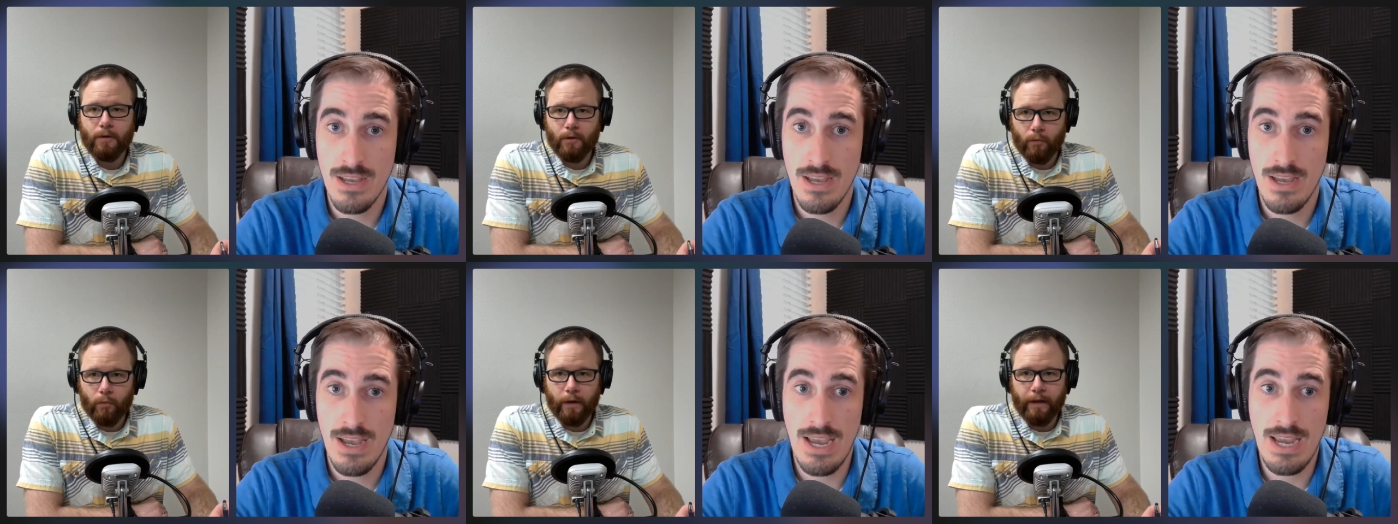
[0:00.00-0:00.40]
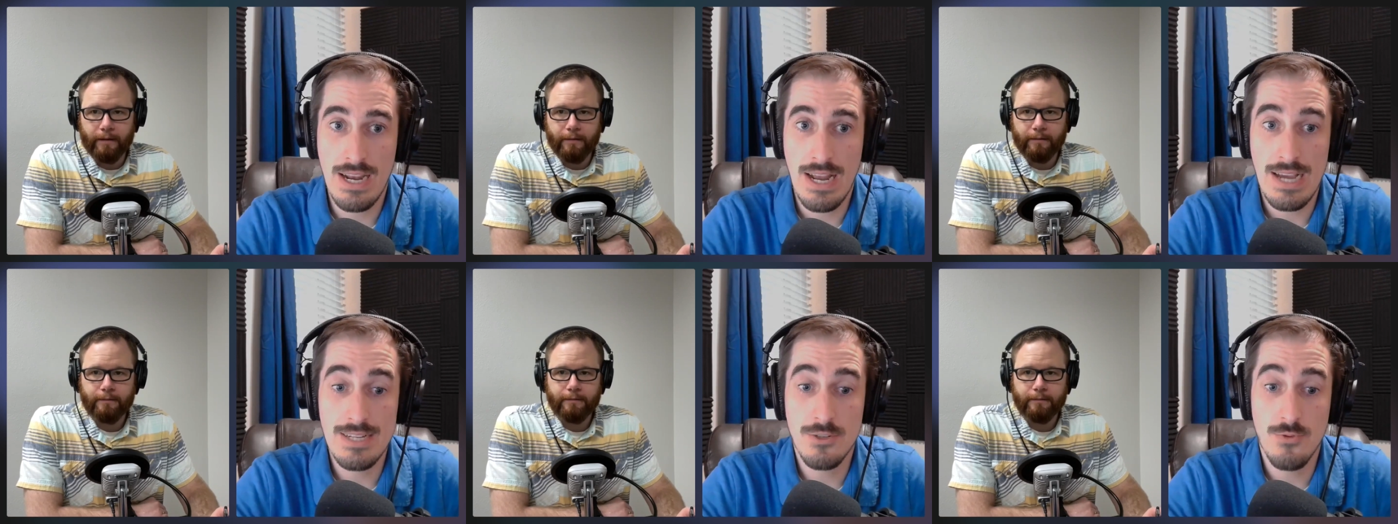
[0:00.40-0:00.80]
Speaker 1: Right. And
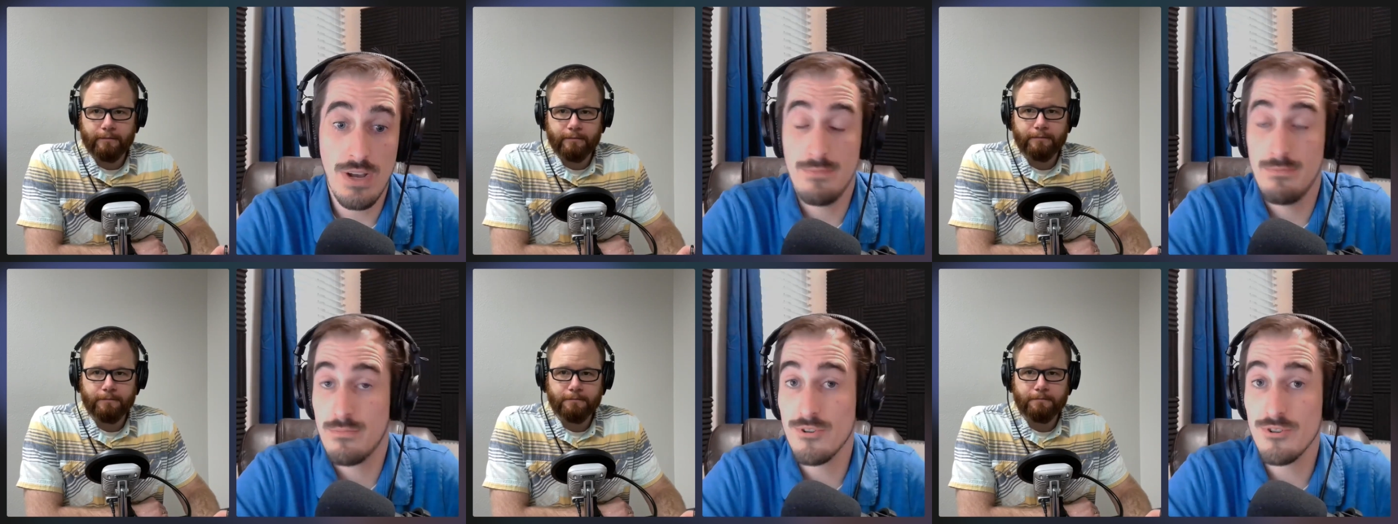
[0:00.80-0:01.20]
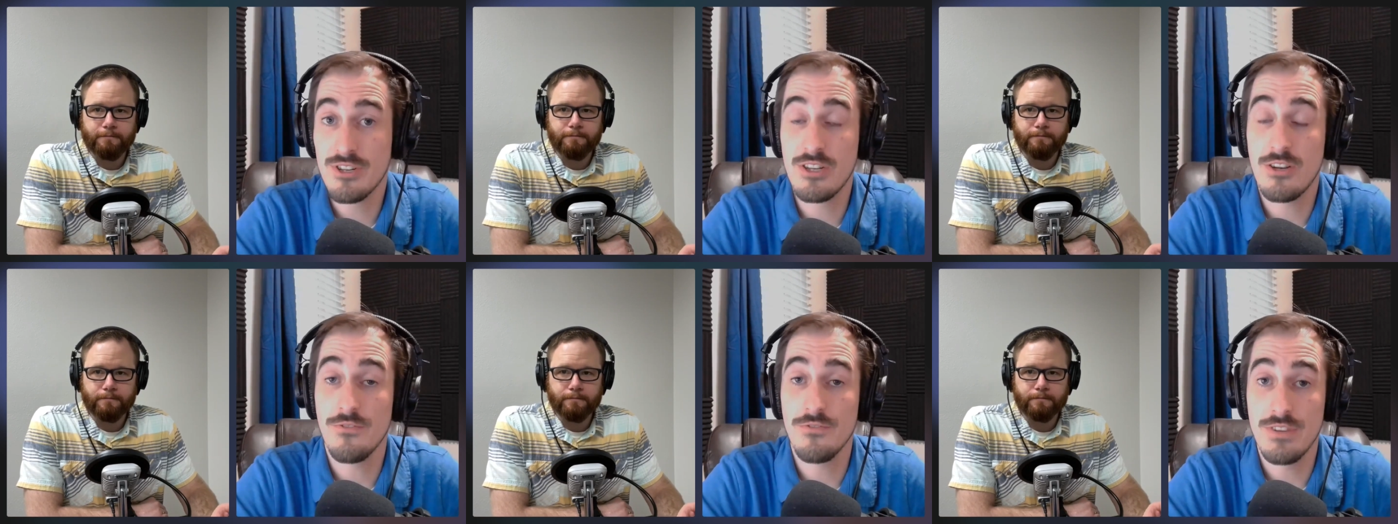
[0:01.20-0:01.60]
I do have
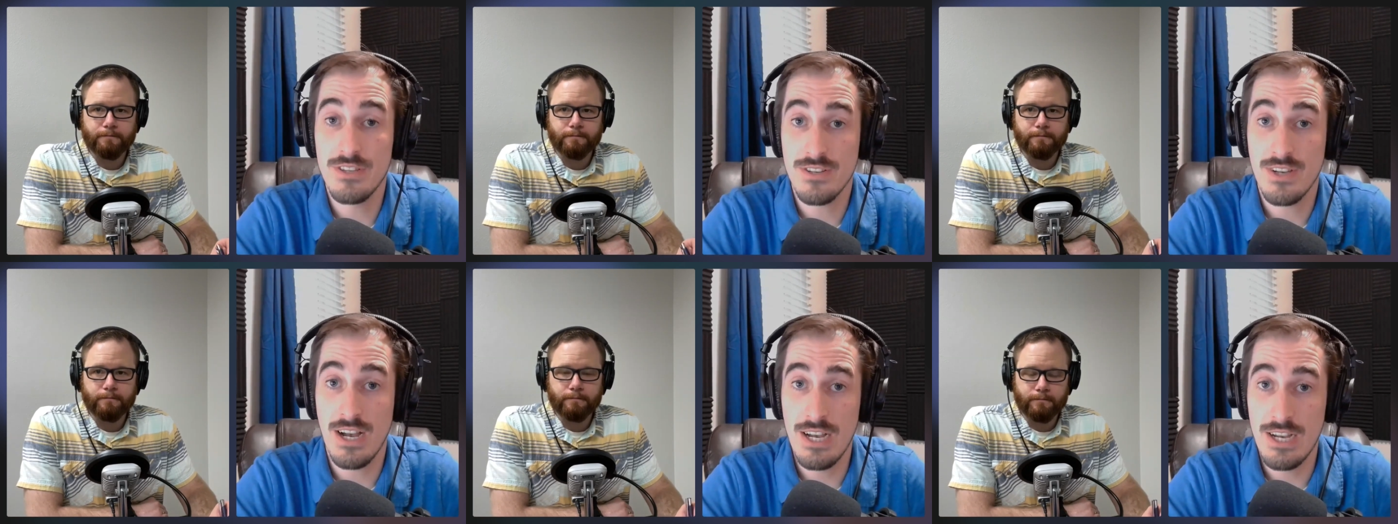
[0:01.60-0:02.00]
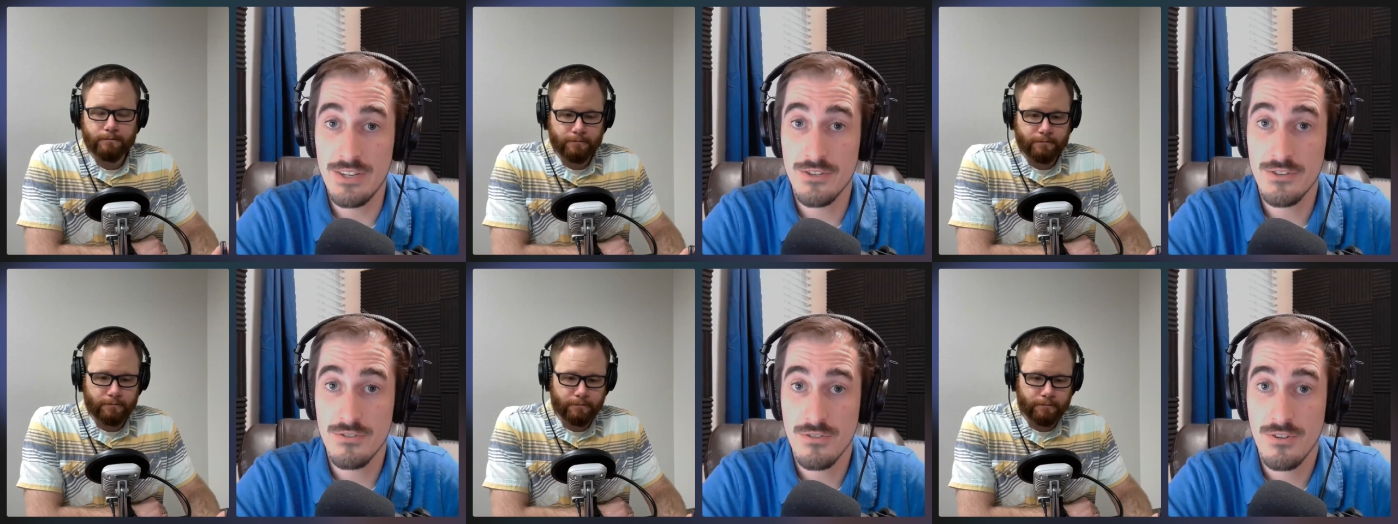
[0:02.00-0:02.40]
mercy on these
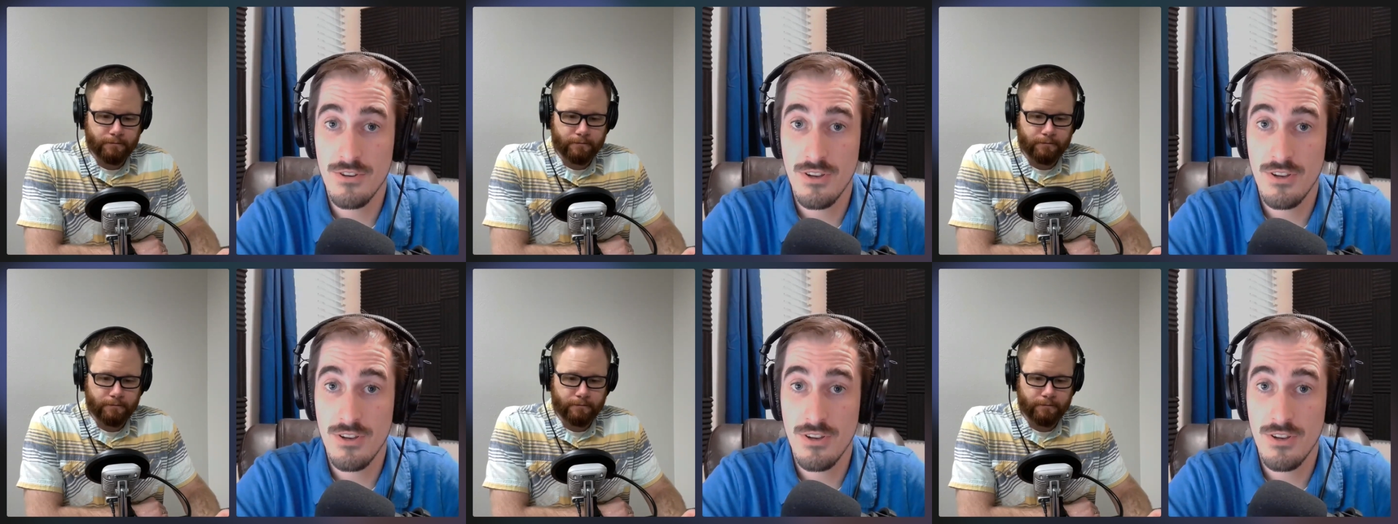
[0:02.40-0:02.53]
guys